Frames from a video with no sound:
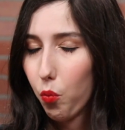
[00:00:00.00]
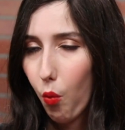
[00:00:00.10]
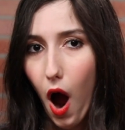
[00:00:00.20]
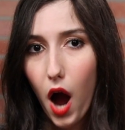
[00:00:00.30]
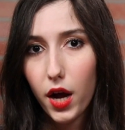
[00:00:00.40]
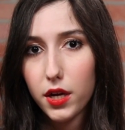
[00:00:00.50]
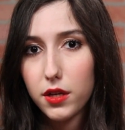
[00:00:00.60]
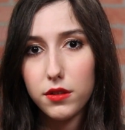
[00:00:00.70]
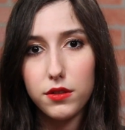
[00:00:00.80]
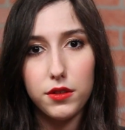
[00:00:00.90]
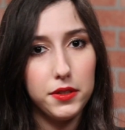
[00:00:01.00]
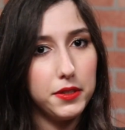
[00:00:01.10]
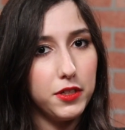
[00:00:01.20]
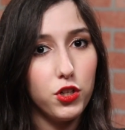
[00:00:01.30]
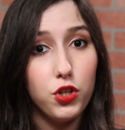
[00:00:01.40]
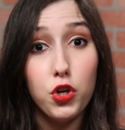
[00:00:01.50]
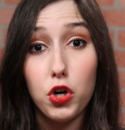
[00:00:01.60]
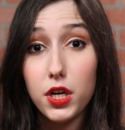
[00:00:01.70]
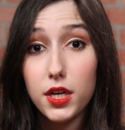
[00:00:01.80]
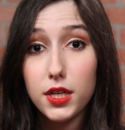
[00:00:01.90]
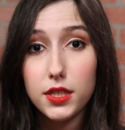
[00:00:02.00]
Walk, cook,